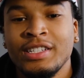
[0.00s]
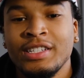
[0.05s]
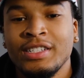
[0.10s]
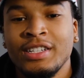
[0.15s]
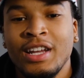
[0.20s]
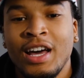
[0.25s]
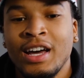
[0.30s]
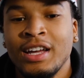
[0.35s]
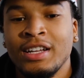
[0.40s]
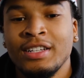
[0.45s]
is
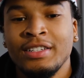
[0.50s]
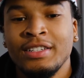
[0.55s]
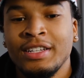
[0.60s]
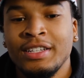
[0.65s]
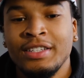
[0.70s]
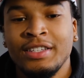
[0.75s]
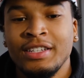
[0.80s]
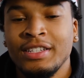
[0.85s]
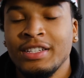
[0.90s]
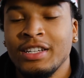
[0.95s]
not
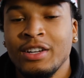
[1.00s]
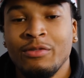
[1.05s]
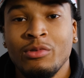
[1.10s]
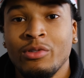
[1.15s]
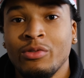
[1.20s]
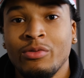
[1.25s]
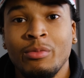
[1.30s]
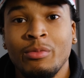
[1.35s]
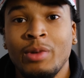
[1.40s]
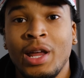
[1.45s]
anything
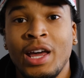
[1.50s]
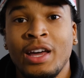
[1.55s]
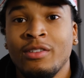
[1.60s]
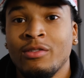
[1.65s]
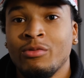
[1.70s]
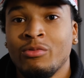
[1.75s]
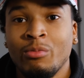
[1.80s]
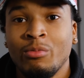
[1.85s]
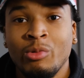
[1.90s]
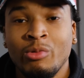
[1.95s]
different from
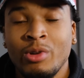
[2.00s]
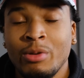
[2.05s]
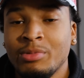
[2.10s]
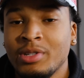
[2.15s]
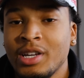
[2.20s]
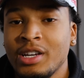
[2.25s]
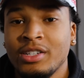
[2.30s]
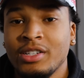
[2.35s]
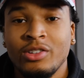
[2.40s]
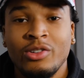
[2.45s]
that, from the
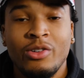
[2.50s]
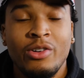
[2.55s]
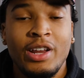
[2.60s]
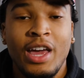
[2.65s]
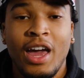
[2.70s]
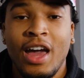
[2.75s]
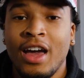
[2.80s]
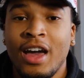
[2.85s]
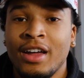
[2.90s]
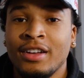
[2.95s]
reputation it
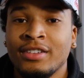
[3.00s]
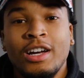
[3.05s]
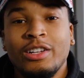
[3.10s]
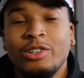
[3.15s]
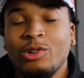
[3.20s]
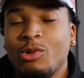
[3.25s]
already has.